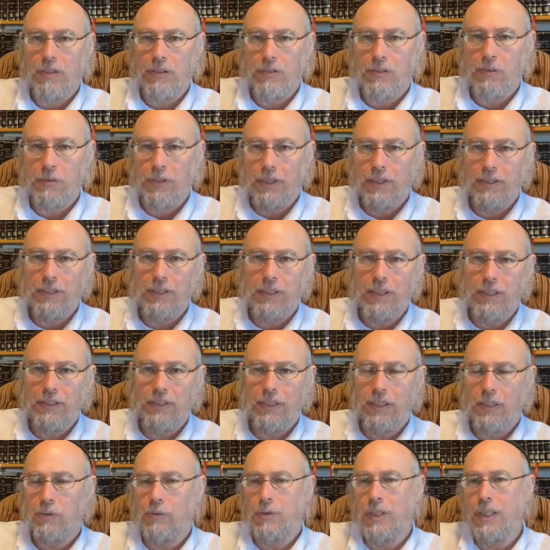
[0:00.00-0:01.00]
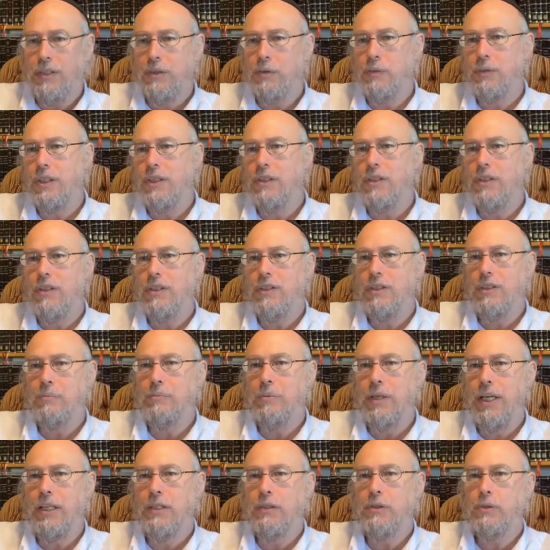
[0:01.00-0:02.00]
What's the idea? Why do we call the
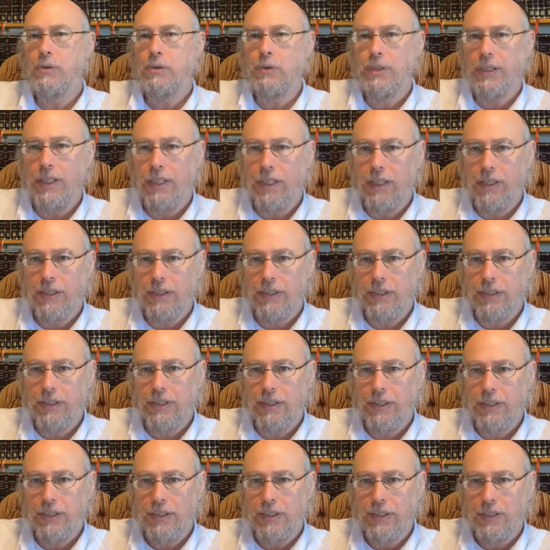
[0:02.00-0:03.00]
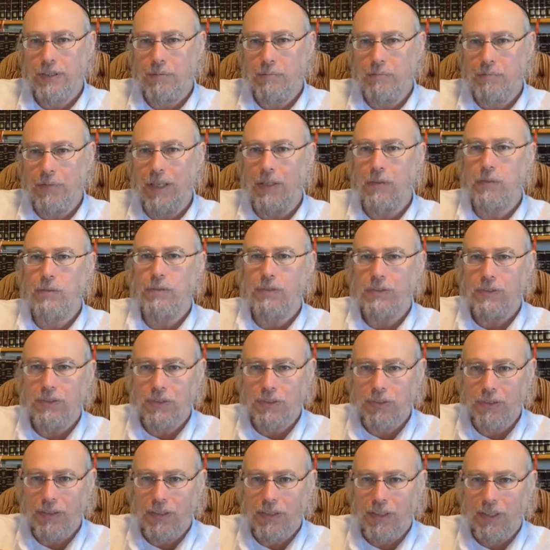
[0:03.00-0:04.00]
patriarchs mountains?